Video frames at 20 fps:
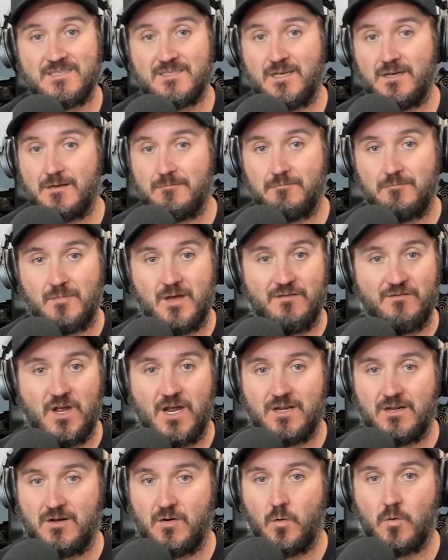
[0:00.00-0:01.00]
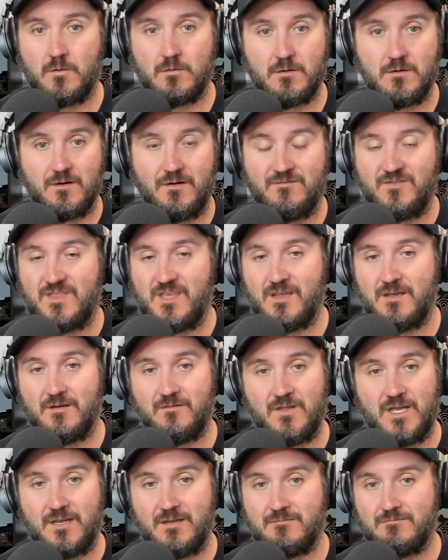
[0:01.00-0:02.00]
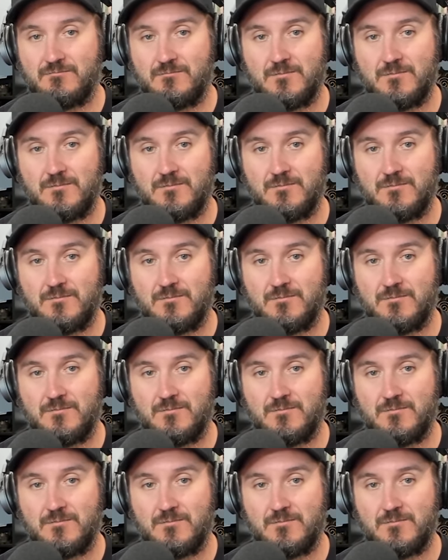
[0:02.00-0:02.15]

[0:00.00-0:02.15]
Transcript: Um, I've got an order, I think, of like